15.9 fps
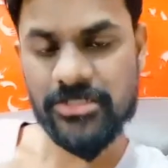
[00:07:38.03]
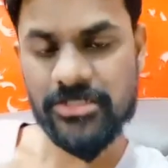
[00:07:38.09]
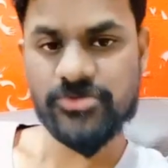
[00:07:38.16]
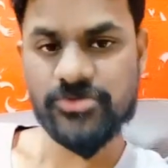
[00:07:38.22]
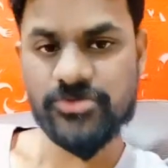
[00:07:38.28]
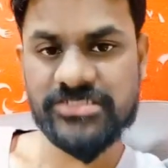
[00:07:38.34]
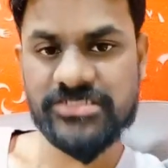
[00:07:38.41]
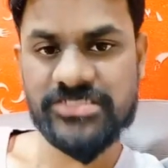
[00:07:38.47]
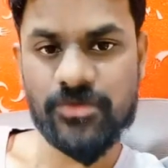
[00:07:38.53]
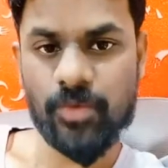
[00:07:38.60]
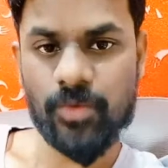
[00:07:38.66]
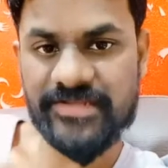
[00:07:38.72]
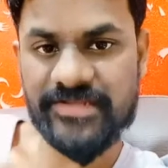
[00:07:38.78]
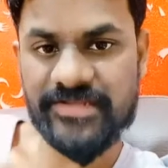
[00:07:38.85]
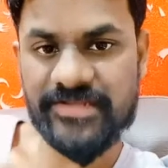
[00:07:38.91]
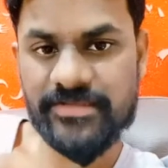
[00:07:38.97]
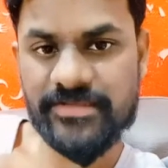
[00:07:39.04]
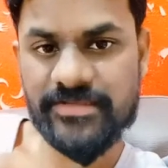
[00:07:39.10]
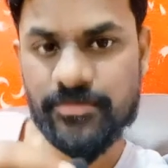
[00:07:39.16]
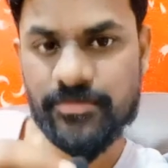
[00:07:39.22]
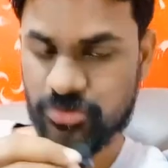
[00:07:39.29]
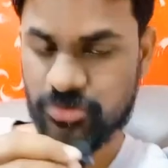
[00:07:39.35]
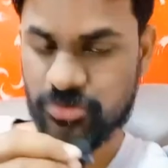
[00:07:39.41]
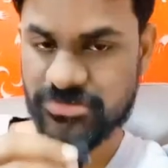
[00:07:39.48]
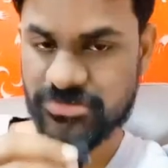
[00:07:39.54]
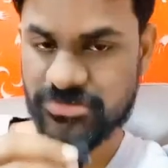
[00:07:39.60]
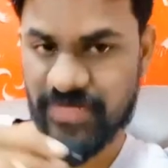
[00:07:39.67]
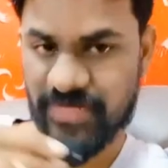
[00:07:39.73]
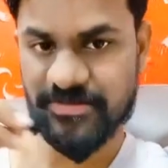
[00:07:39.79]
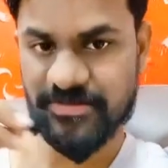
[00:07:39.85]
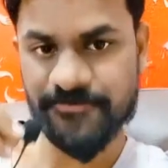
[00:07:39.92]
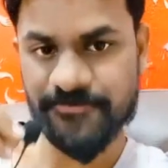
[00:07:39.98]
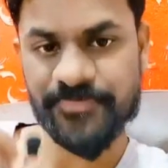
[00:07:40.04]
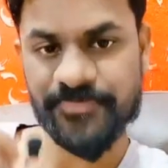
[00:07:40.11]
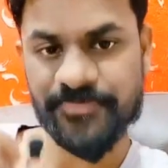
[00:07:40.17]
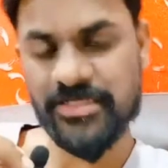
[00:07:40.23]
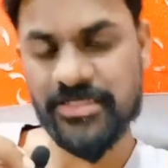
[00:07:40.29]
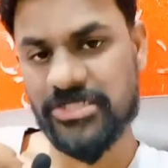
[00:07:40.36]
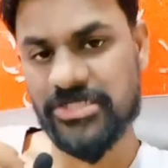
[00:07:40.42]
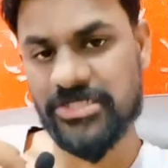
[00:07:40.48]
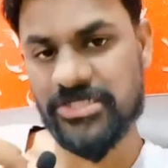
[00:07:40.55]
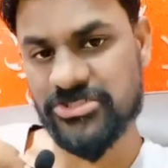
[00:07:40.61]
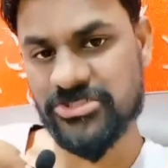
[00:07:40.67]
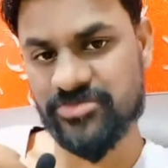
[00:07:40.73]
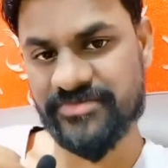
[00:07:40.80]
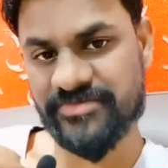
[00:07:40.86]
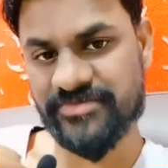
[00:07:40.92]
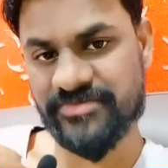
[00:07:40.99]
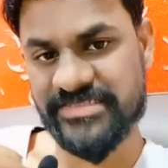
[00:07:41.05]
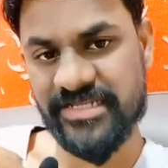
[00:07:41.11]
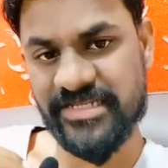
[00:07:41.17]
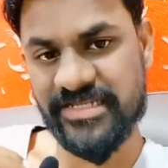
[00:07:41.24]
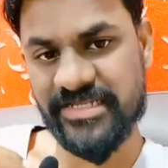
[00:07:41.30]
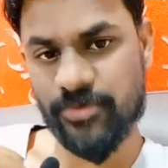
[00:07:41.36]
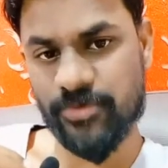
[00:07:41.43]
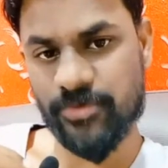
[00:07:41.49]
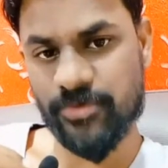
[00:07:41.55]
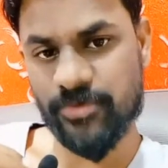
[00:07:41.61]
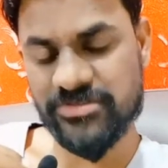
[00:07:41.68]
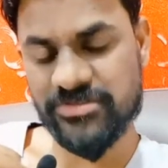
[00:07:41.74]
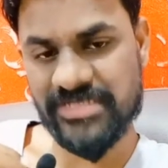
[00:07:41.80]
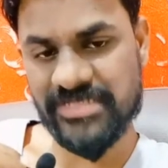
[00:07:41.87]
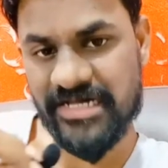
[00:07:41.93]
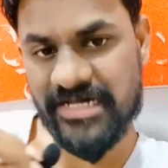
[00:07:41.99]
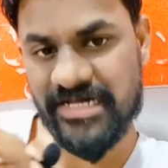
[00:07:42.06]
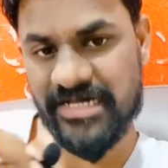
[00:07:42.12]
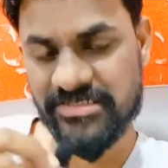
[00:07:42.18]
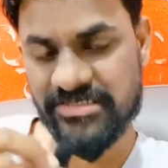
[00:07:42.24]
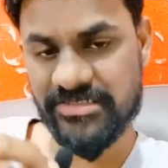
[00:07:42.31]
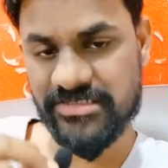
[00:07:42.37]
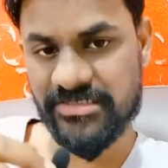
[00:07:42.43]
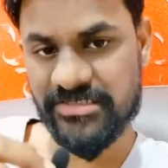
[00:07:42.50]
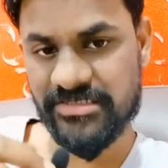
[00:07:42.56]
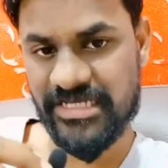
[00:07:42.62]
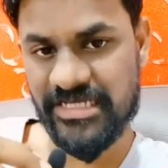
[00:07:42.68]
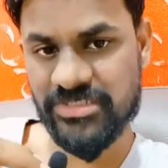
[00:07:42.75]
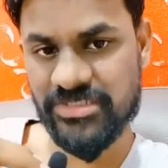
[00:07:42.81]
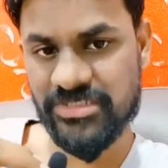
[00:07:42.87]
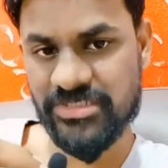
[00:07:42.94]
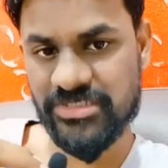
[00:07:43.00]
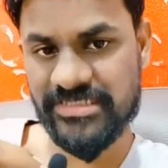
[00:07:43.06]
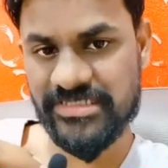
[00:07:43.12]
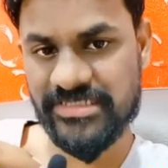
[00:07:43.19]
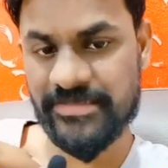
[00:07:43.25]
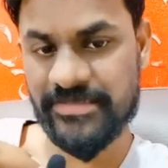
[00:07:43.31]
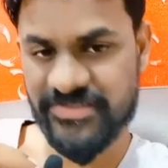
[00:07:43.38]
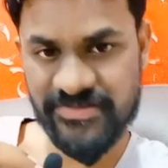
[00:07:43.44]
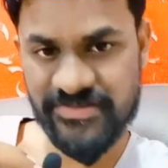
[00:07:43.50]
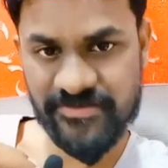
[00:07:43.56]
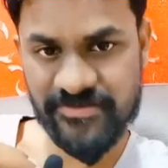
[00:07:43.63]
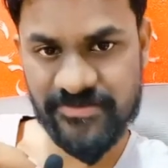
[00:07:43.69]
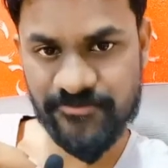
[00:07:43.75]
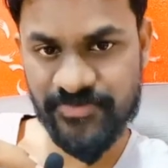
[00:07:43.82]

So actually what are the posts, right? So basically posts are certain actually the images